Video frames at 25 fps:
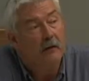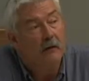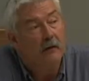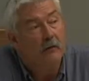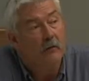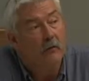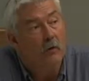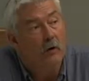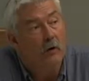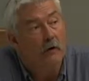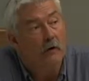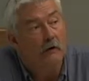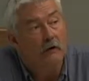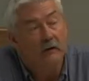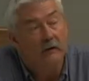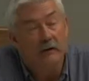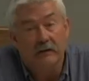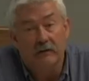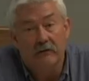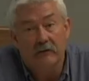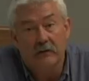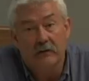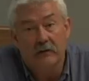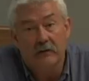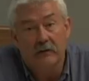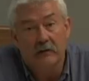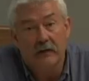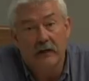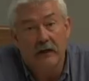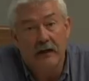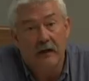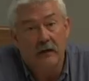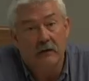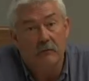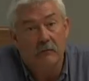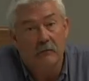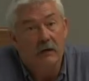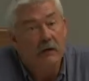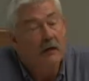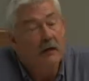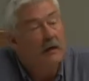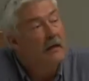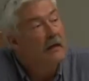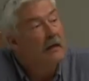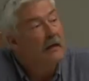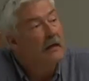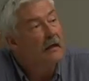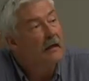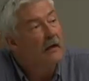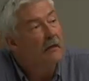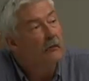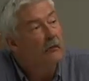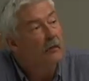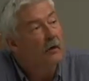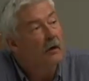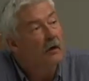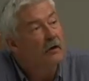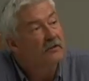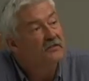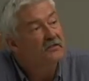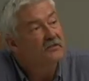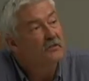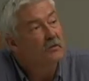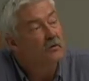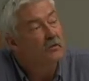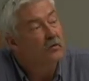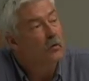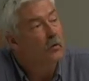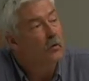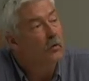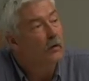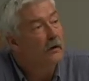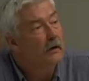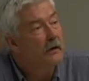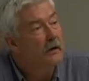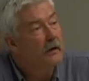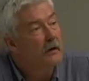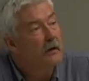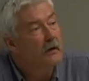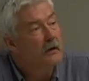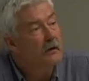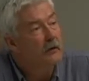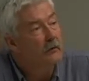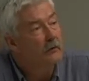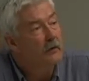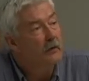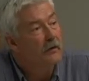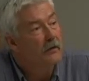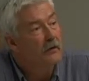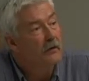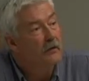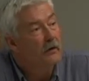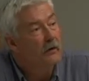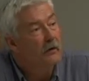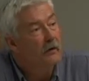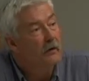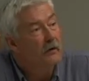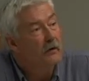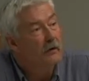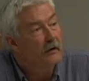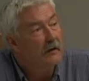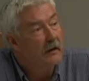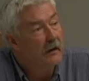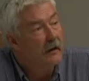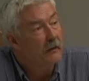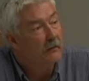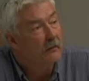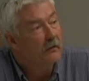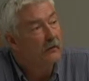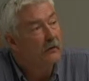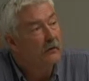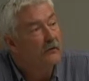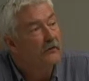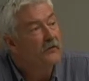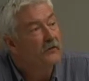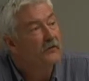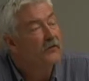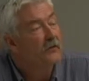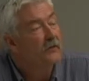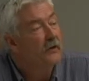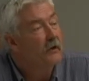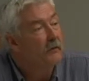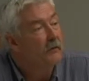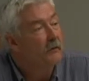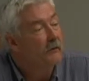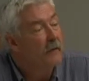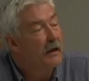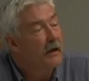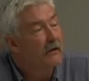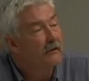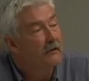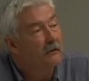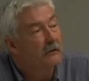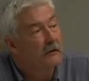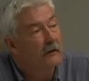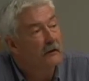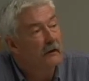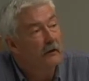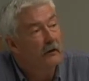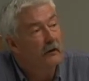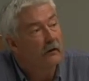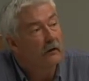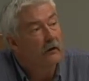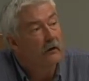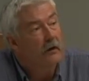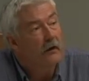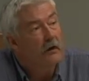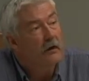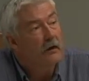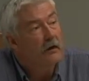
and water leaving the lab. And we're also coordinating with our neighbors, Bandelier,